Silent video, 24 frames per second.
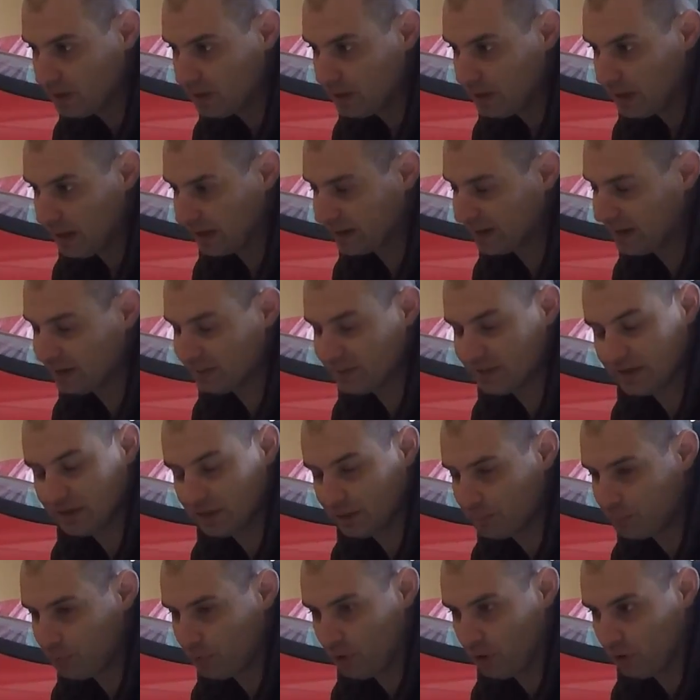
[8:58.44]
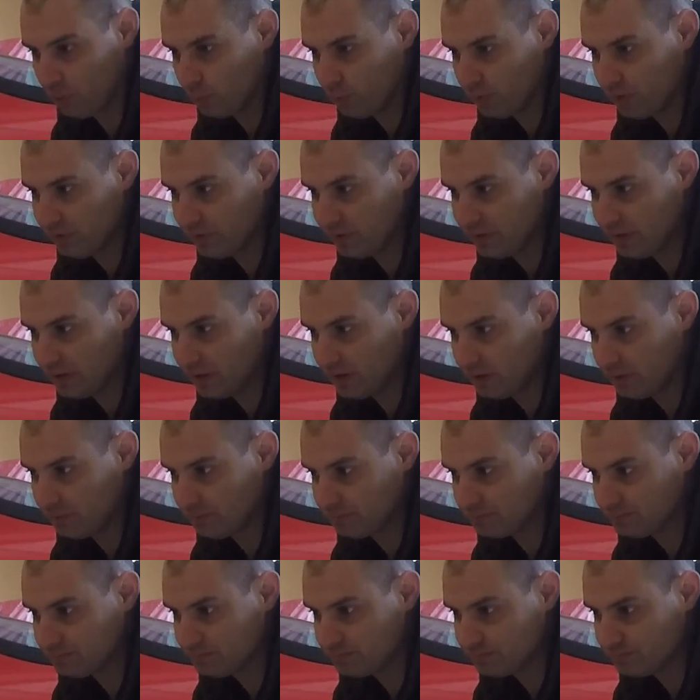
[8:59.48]
I can't think of the part where the
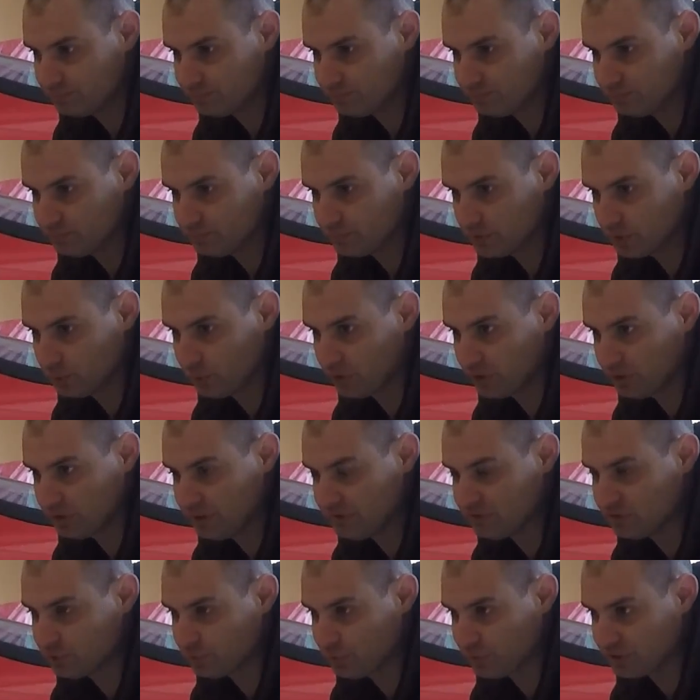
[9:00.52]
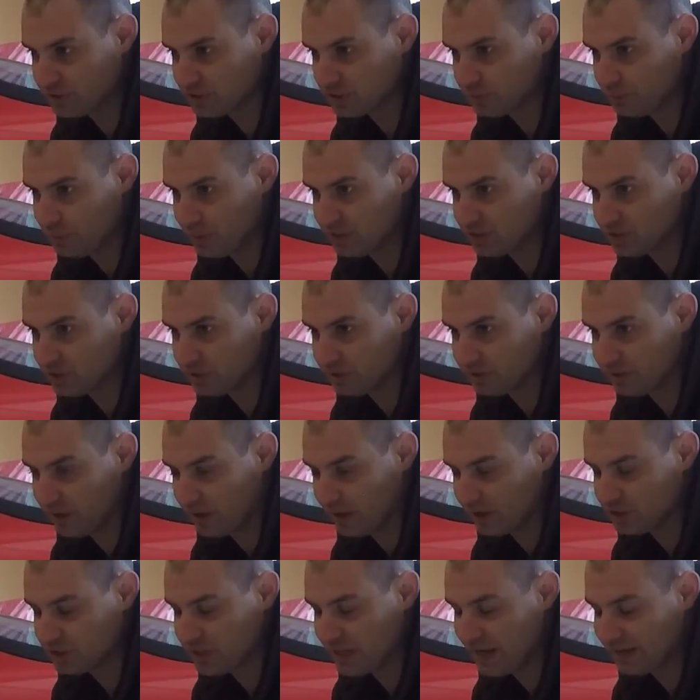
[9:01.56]
rear leaf spring suspension
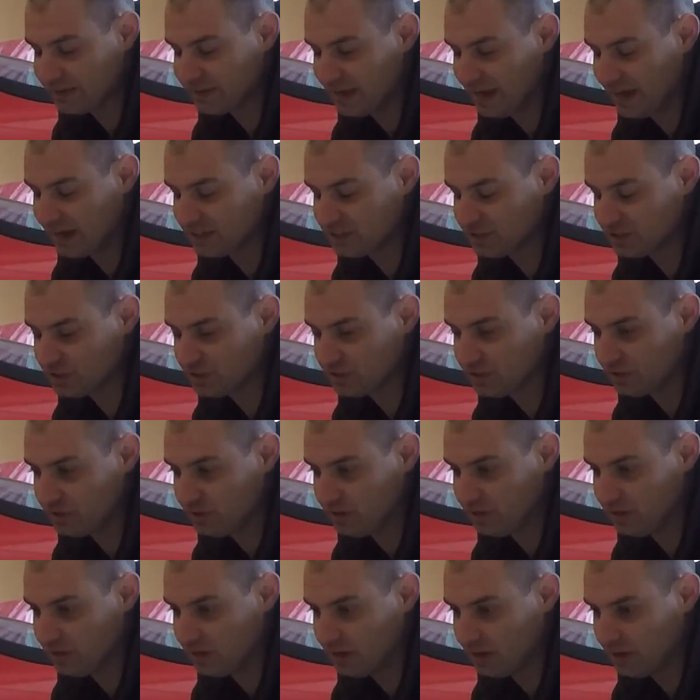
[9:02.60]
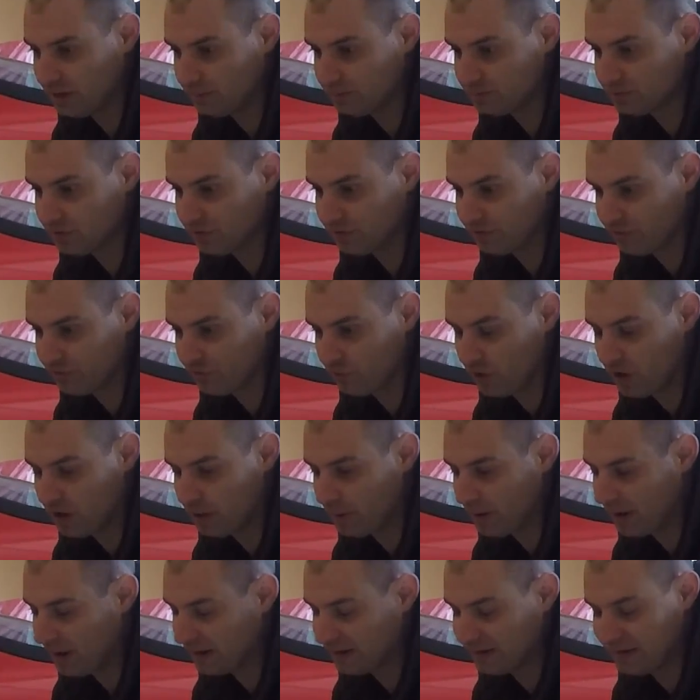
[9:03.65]
attaches to the frame.
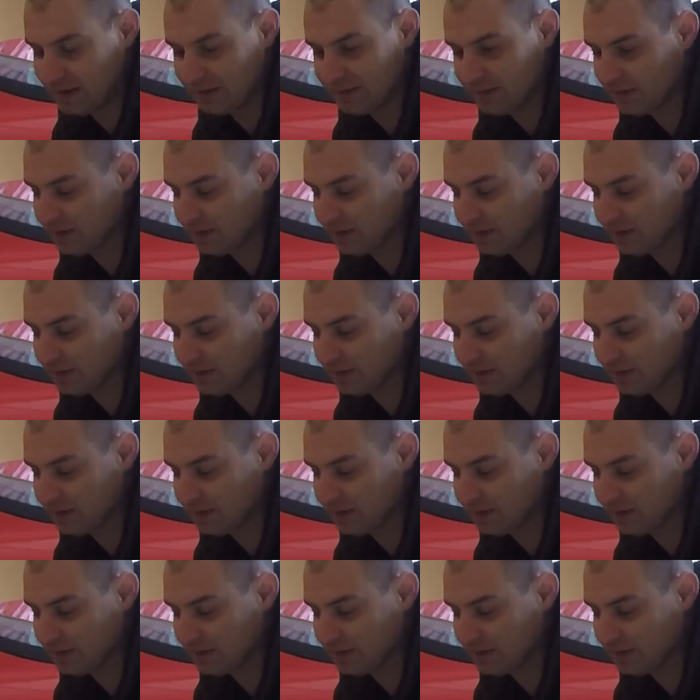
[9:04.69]
I can't think